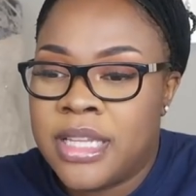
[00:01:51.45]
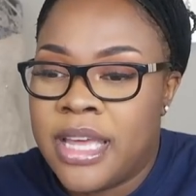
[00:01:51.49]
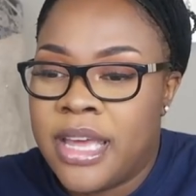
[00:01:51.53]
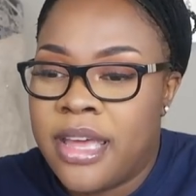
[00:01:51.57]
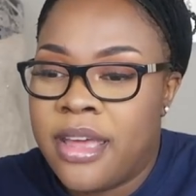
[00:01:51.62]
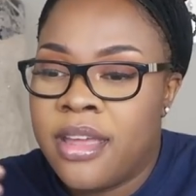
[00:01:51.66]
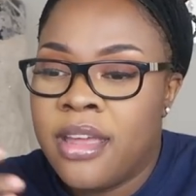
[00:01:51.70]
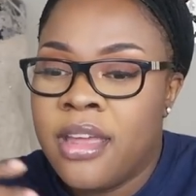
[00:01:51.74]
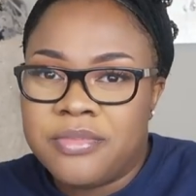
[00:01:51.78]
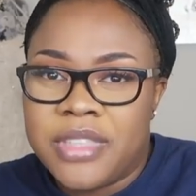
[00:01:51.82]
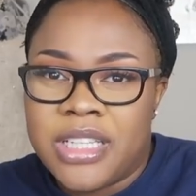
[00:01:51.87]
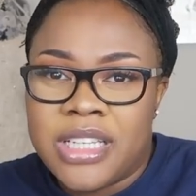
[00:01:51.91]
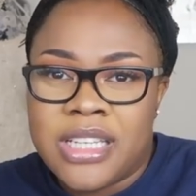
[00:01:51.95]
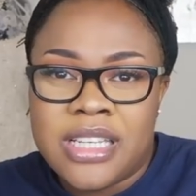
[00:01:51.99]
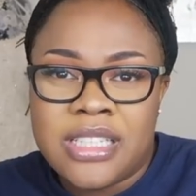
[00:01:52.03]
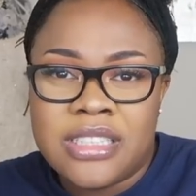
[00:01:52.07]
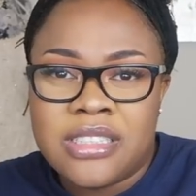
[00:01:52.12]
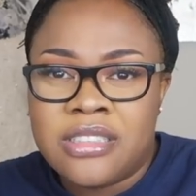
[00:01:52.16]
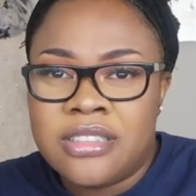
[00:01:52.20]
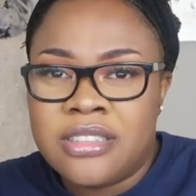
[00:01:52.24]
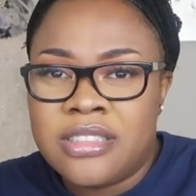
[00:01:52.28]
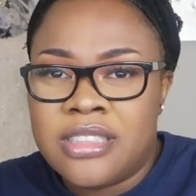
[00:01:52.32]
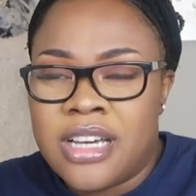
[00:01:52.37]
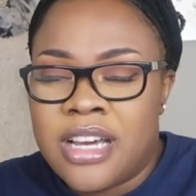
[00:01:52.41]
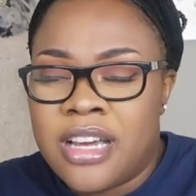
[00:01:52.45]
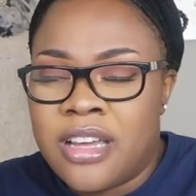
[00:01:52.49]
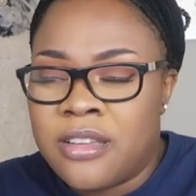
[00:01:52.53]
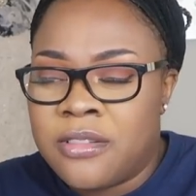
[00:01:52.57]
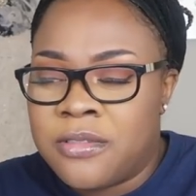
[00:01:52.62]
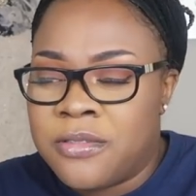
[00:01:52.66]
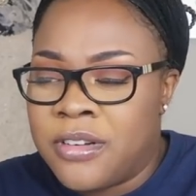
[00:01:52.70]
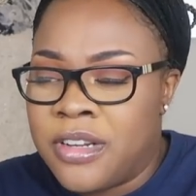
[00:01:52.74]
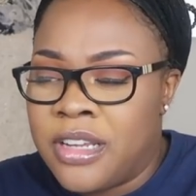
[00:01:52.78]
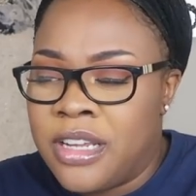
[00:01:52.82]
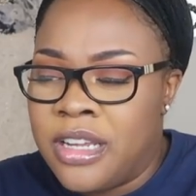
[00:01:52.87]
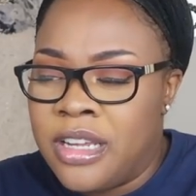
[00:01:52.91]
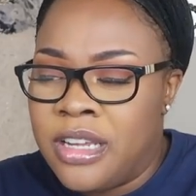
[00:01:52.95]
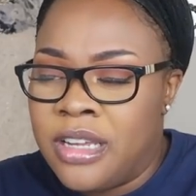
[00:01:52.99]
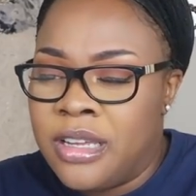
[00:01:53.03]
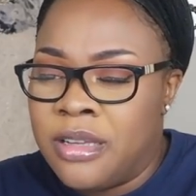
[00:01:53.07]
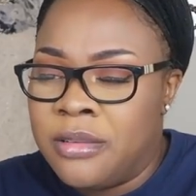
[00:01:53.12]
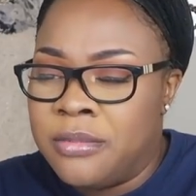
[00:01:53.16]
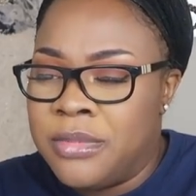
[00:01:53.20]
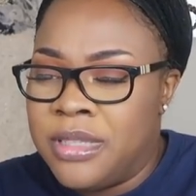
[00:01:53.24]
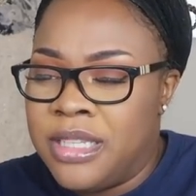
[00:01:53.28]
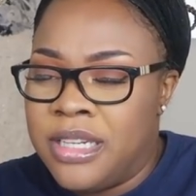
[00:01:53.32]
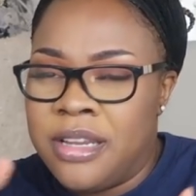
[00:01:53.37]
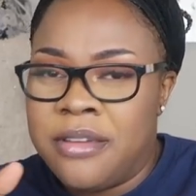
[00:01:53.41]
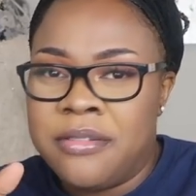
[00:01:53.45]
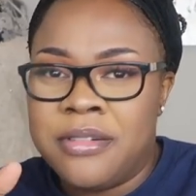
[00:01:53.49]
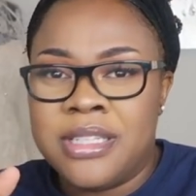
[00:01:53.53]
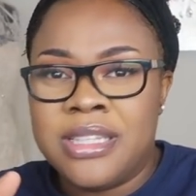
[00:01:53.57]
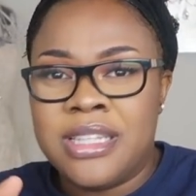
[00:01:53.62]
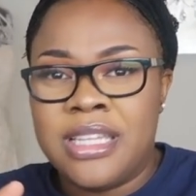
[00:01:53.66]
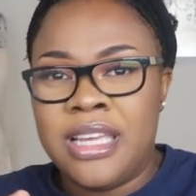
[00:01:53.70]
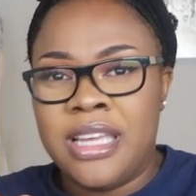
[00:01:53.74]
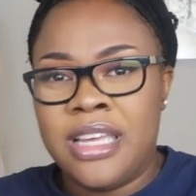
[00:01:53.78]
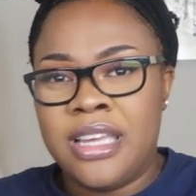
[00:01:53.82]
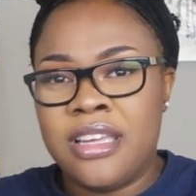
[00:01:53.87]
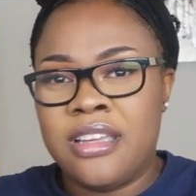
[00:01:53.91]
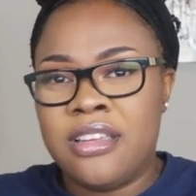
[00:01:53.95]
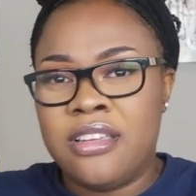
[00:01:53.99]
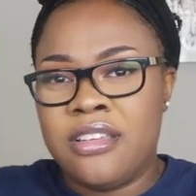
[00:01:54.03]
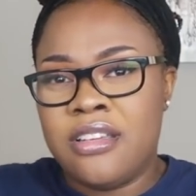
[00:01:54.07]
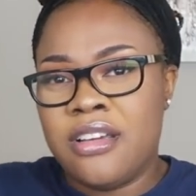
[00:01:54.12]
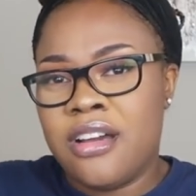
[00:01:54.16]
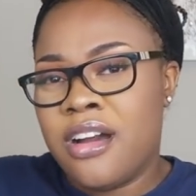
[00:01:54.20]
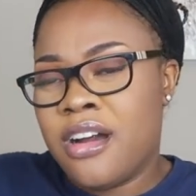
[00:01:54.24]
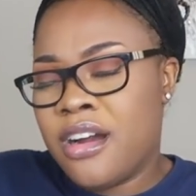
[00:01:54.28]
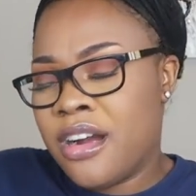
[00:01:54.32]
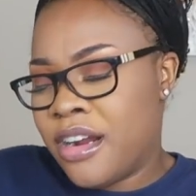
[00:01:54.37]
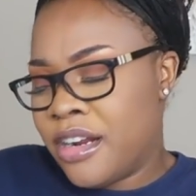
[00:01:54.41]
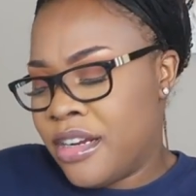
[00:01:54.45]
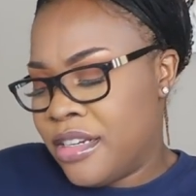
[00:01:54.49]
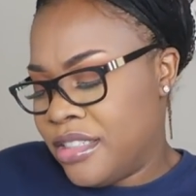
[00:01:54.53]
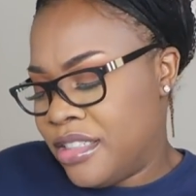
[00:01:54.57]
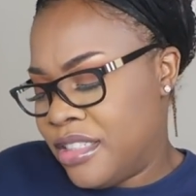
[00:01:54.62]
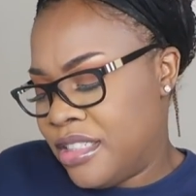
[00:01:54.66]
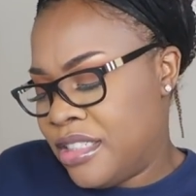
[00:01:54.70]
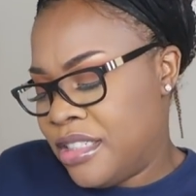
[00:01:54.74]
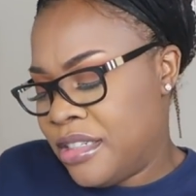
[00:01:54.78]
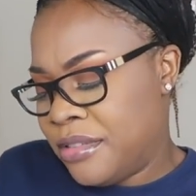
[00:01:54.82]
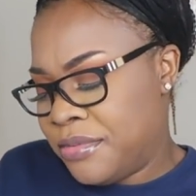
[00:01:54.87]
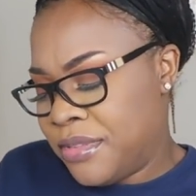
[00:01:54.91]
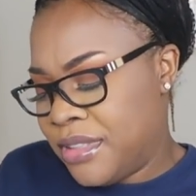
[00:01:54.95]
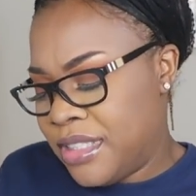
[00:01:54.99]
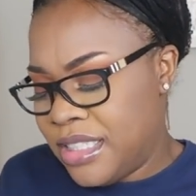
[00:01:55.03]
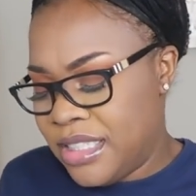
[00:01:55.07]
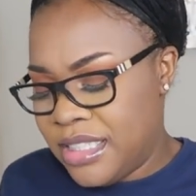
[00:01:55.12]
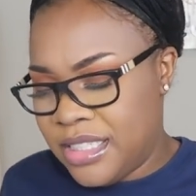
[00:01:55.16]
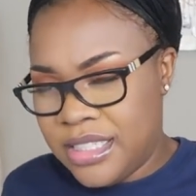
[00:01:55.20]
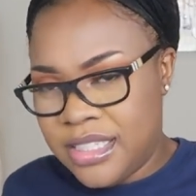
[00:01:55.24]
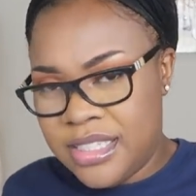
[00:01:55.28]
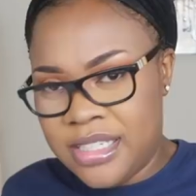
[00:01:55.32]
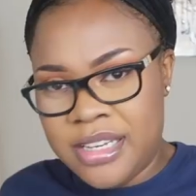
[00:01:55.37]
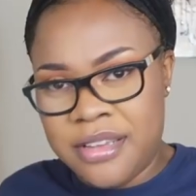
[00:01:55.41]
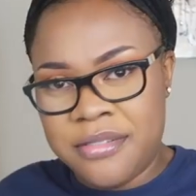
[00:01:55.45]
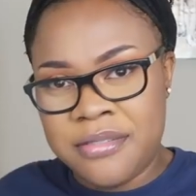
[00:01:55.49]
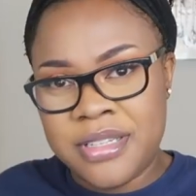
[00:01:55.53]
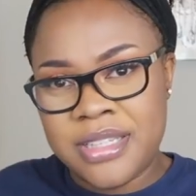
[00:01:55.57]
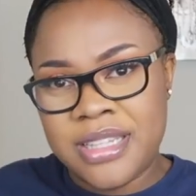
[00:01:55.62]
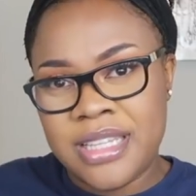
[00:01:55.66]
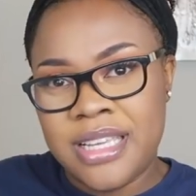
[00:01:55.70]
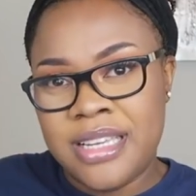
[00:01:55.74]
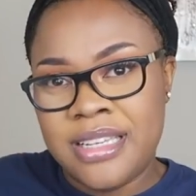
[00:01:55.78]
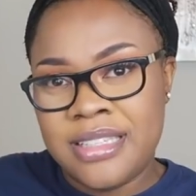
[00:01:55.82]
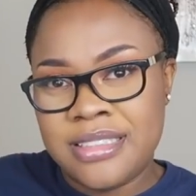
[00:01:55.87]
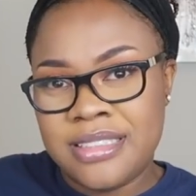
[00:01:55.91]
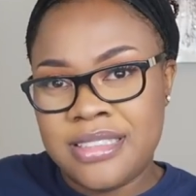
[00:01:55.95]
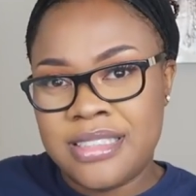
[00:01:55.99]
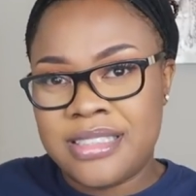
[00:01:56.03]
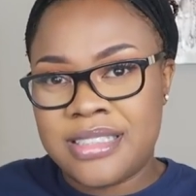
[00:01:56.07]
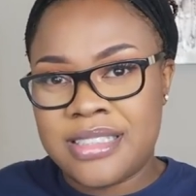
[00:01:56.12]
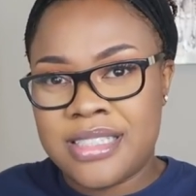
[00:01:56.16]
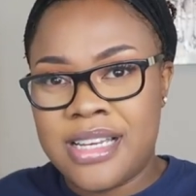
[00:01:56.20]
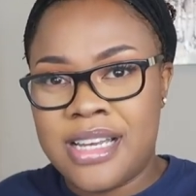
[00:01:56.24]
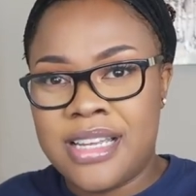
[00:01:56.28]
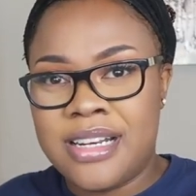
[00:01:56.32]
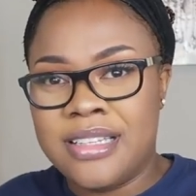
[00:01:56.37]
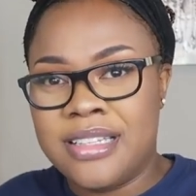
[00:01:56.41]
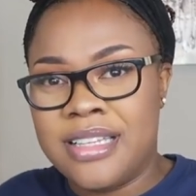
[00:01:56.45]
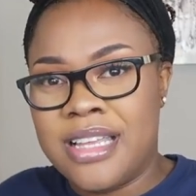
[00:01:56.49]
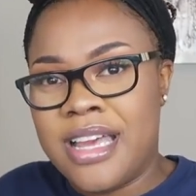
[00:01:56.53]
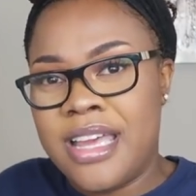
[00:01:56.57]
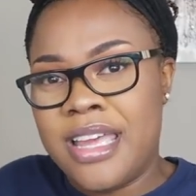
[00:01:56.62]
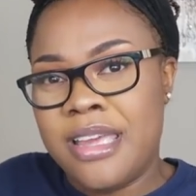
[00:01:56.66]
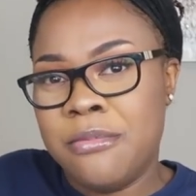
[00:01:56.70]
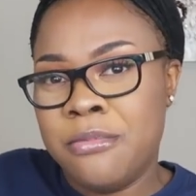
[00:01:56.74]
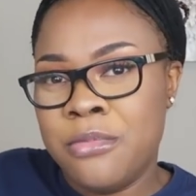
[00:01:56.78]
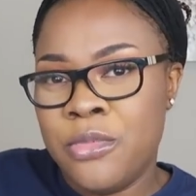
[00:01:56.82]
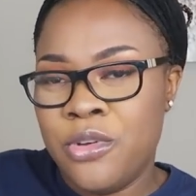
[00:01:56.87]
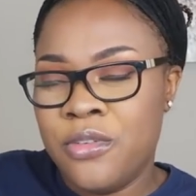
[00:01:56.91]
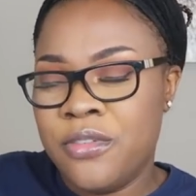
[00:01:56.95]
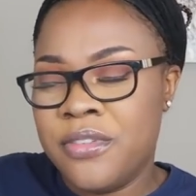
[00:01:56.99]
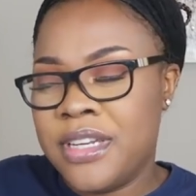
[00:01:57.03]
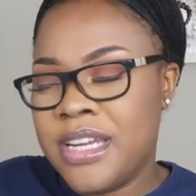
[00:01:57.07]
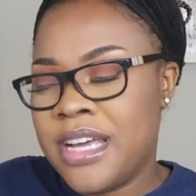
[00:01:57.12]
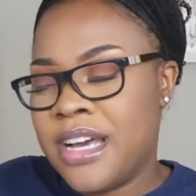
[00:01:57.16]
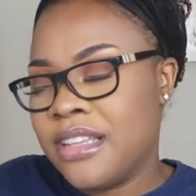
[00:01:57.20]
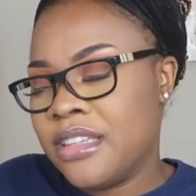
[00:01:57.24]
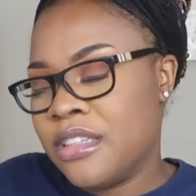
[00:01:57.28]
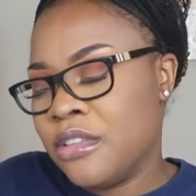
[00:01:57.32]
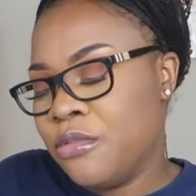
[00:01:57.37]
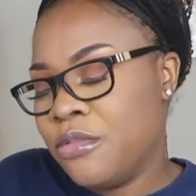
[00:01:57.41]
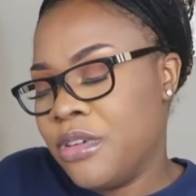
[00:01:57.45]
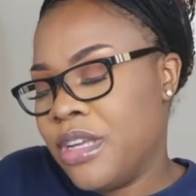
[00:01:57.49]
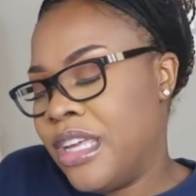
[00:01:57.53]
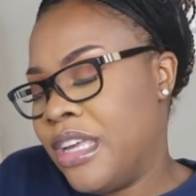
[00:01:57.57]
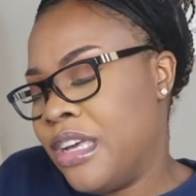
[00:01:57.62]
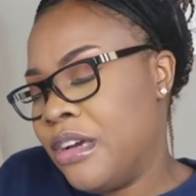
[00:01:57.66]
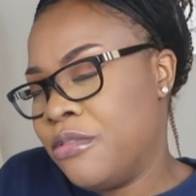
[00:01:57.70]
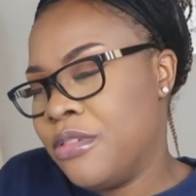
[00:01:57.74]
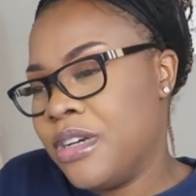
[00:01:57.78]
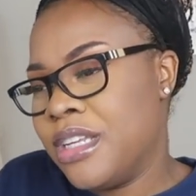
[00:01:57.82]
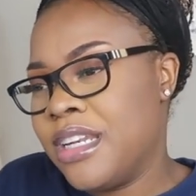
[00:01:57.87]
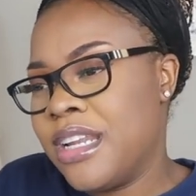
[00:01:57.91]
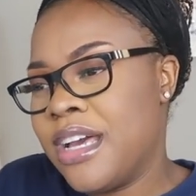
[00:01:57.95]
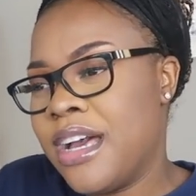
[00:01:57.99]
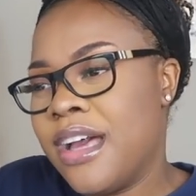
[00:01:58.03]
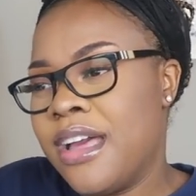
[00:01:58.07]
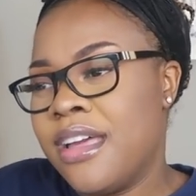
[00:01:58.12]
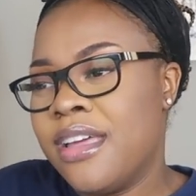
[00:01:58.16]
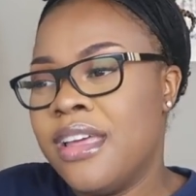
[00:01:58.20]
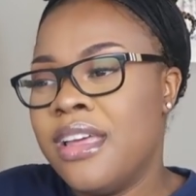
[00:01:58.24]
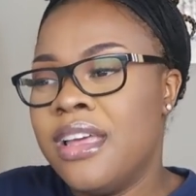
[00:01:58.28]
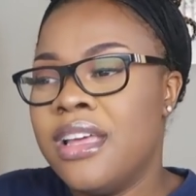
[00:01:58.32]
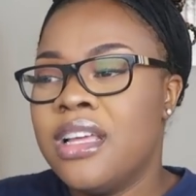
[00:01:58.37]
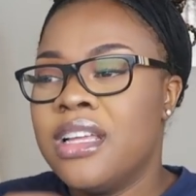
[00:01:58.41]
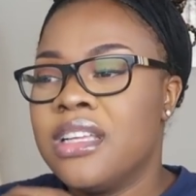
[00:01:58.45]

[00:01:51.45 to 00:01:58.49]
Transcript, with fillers: that I guess your diaphragm and everything and your heart shifted and everything is just kind of like moving out the way or whatnot.